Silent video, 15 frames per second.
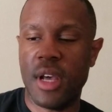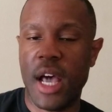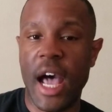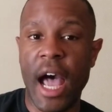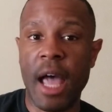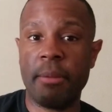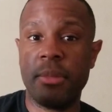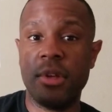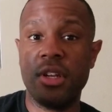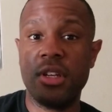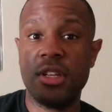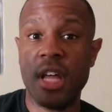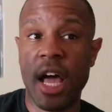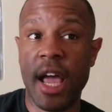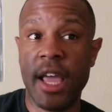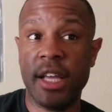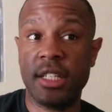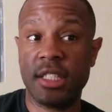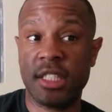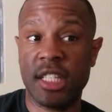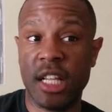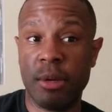I've been dying to
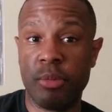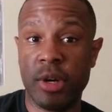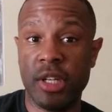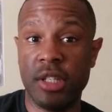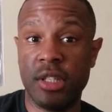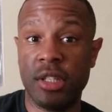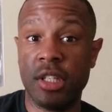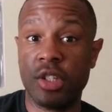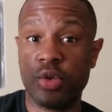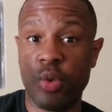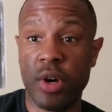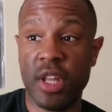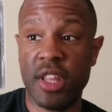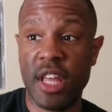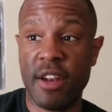celebrate the 20th